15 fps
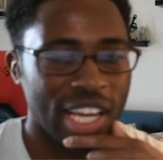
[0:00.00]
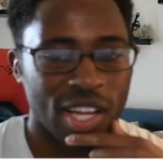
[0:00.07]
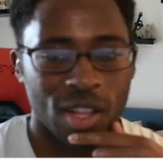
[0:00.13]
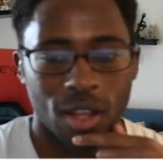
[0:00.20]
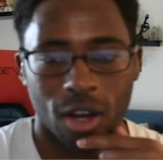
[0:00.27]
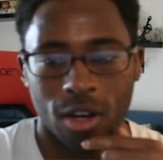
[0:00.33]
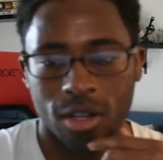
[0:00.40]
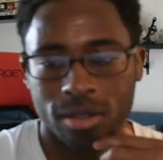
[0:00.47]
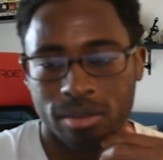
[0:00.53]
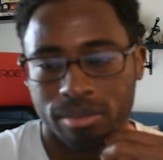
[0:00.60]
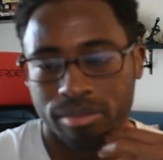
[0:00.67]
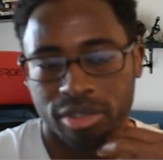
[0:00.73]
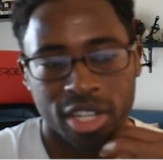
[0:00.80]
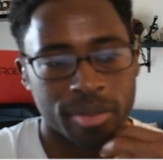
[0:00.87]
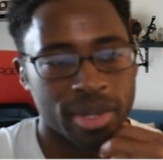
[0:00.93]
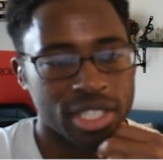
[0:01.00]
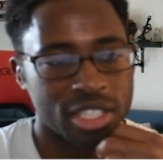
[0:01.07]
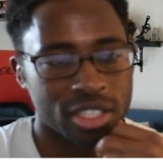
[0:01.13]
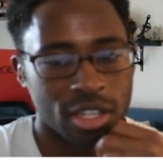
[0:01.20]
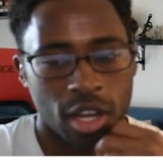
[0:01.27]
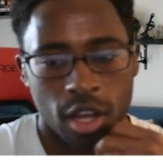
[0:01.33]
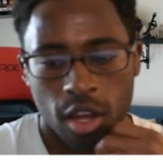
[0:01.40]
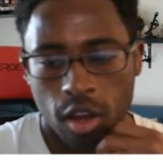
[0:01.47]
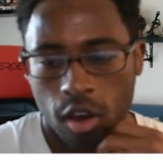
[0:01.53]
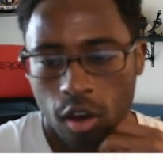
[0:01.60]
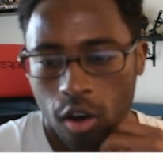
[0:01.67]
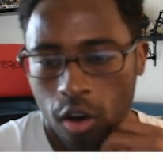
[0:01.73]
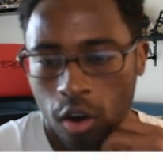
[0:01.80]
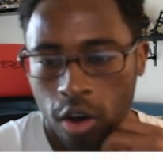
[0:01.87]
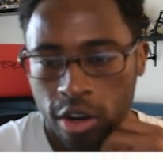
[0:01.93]
Law, pretty much an
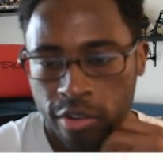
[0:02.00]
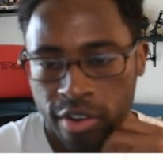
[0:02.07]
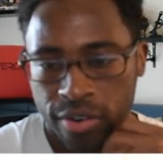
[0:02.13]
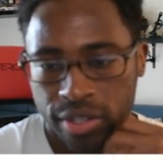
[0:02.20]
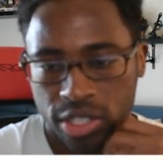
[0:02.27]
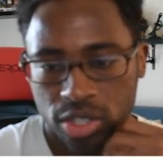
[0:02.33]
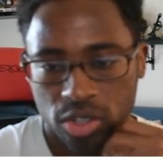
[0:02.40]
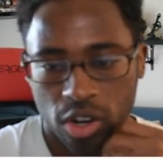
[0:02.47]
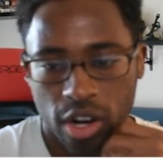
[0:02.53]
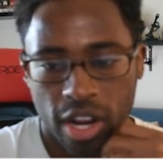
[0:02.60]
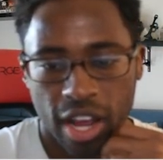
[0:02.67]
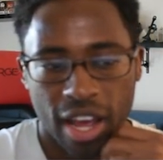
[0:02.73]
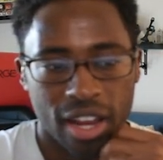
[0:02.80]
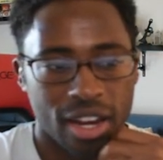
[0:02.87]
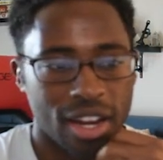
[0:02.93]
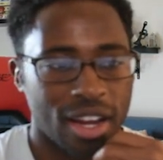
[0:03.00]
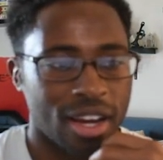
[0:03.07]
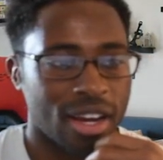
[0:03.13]
honorary Straw Hat.